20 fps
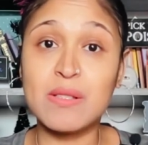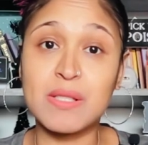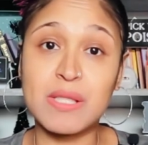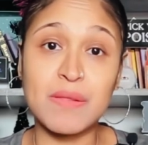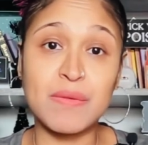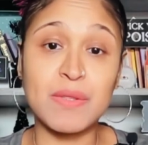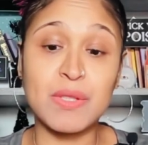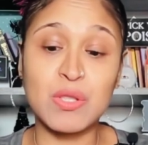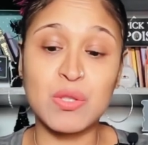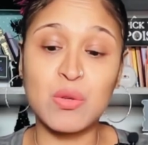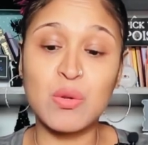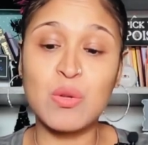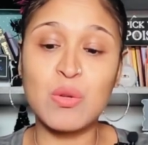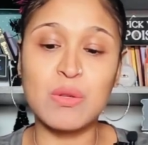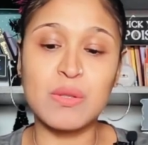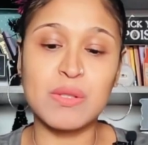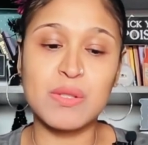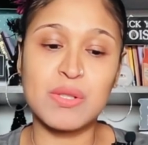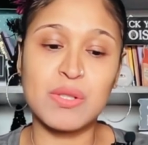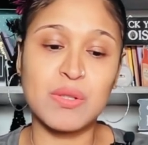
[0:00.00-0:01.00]
and the
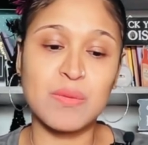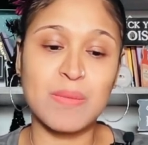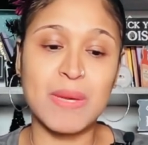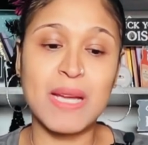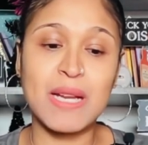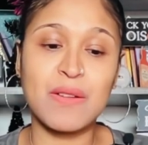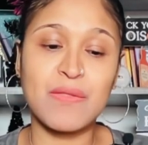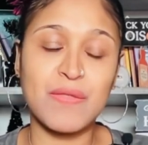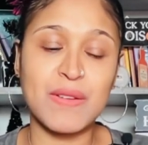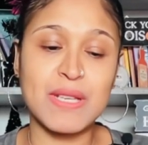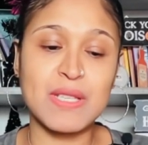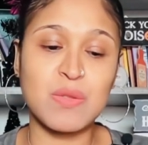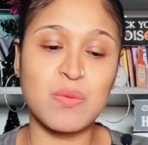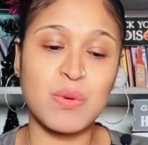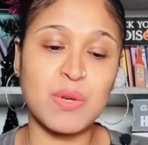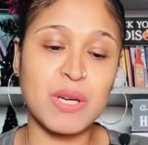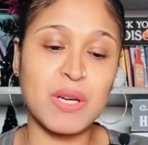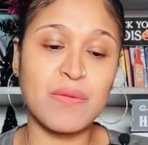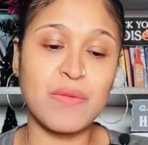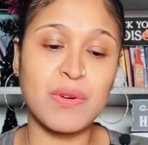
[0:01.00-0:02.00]
tools to manifest
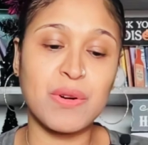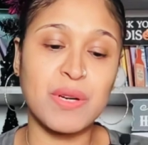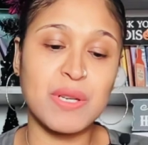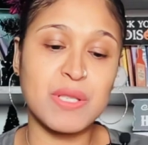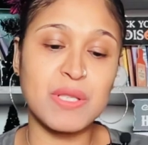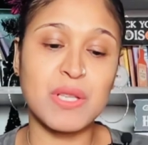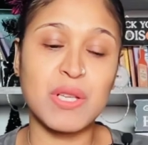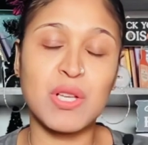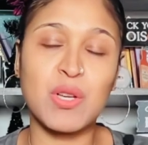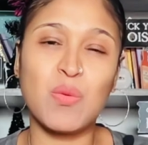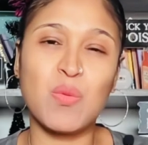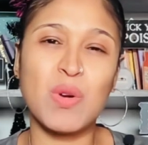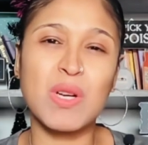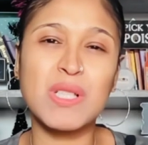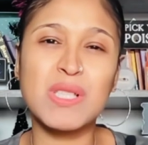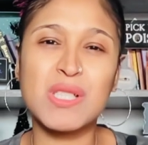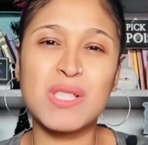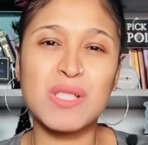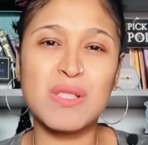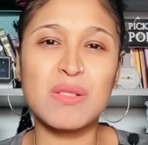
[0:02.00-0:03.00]
whatever it is that you
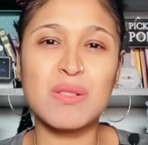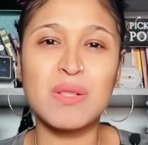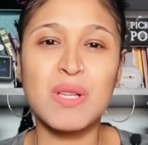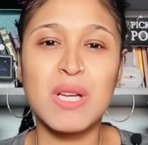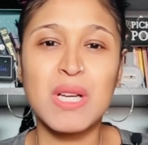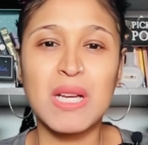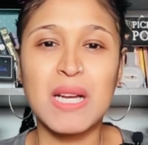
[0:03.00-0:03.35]
want to.